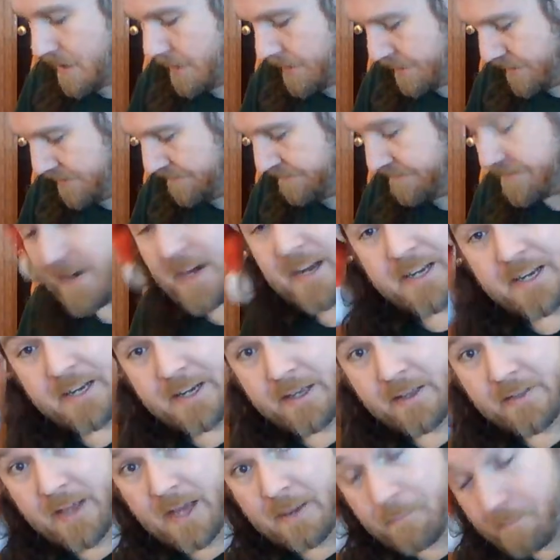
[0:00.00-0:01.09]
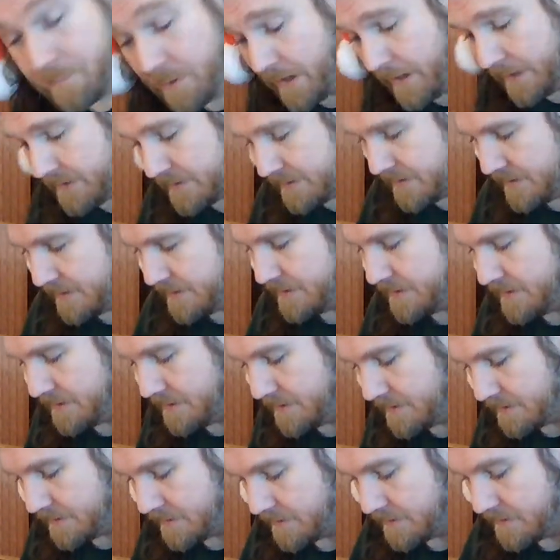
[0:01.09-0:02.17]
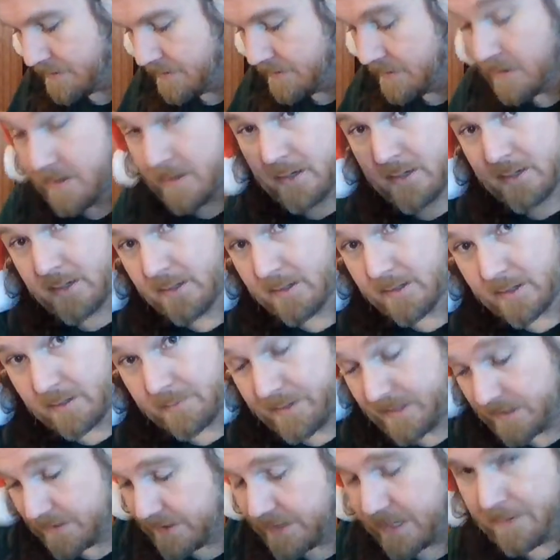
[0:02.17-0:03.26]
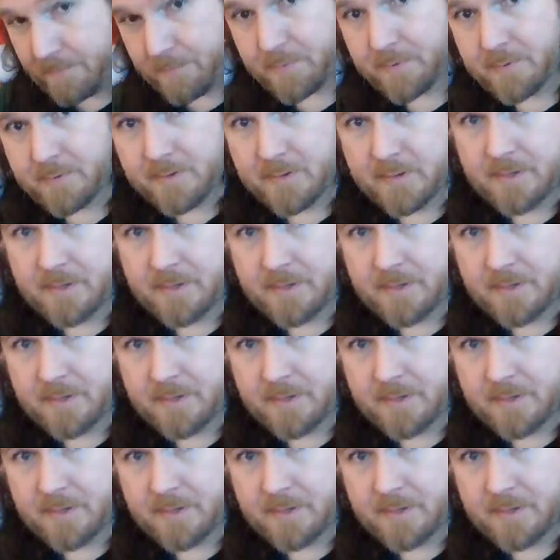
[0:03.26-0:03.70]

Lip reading: I couldn't find any of that, but a little bit of tape,